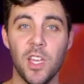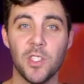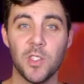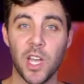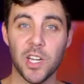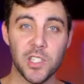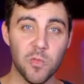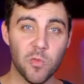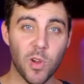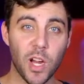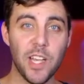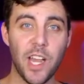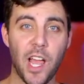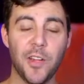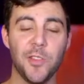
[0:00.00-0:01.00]
So actually
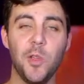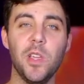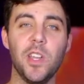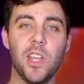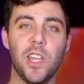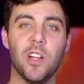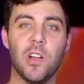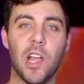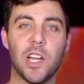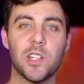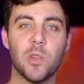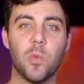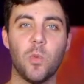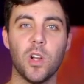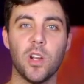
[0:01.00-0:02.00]
right now, you can interact
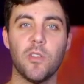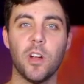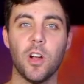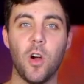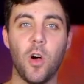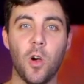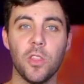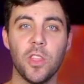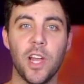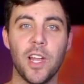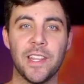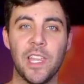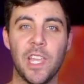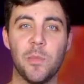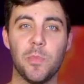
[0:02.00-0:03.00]
with one of our
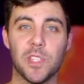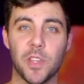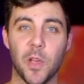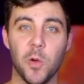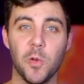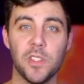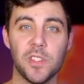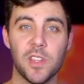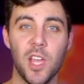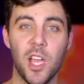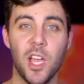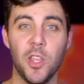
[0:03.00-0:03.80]
online campus hosts.